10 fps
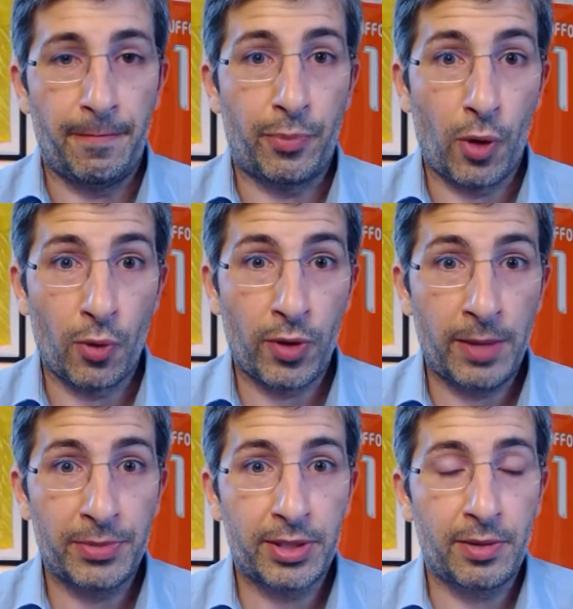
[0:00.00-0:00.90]

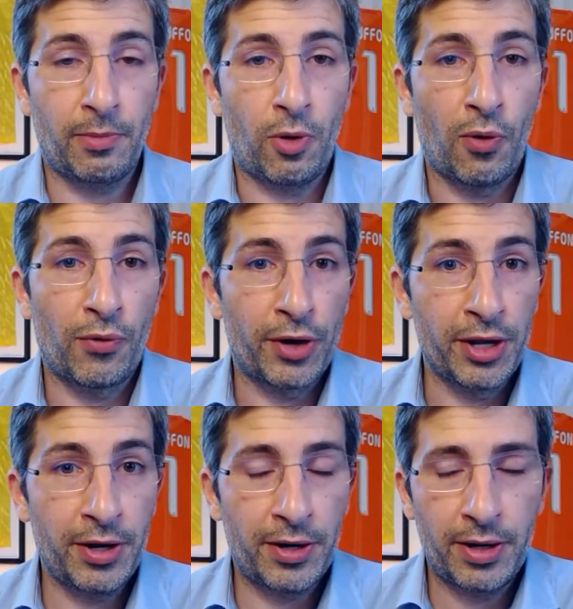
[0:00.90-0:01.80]
programs over a
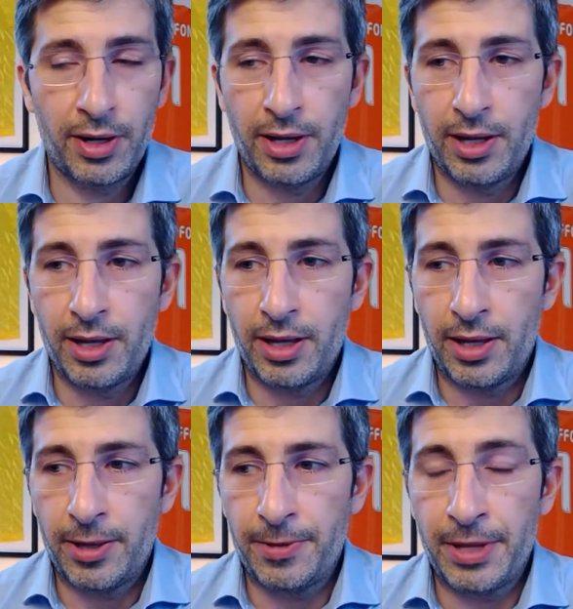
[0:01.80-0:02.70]
year
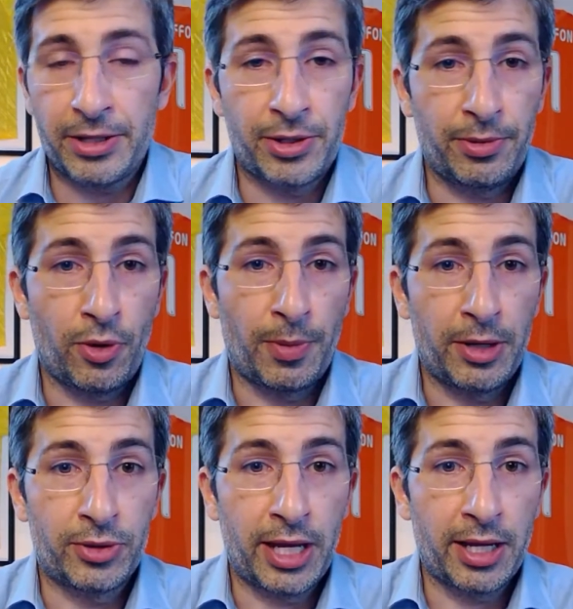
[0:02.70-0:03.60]
that
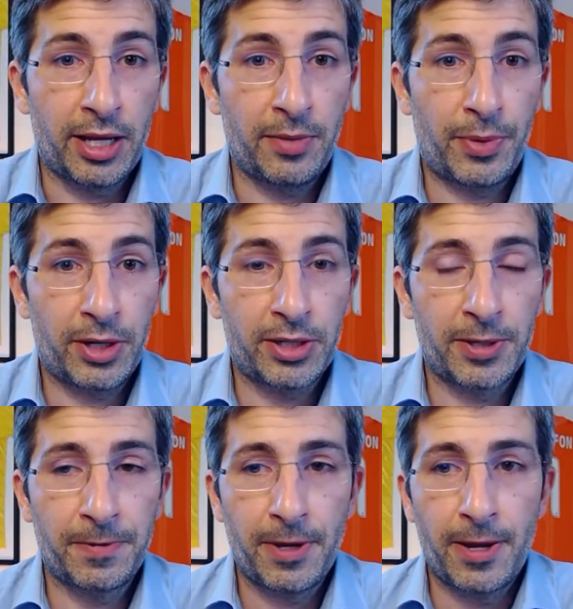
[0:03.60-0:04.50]
normally you take in
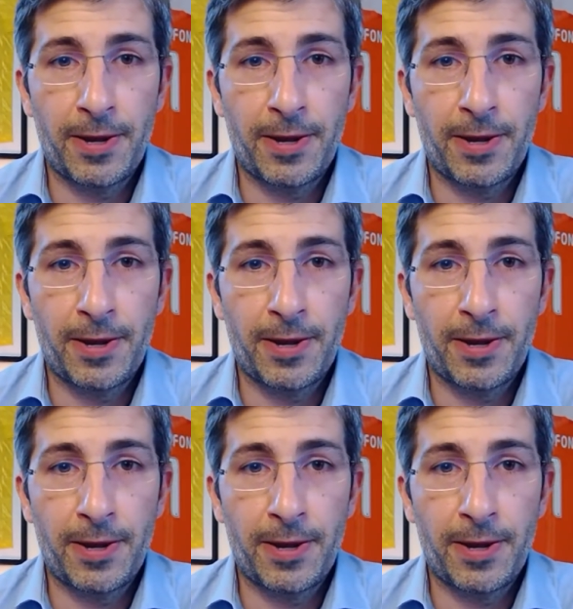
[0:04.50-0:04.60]
person,